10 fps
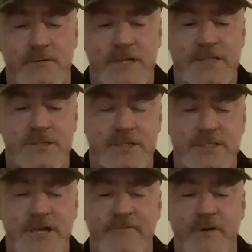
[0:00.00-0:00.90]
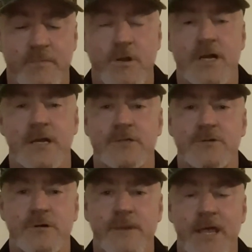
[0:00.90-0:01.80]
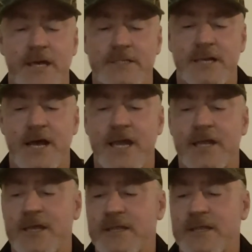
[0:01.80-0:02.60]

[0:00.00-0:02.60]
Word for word: all that sort of stuff. I'm not going to talk about that today.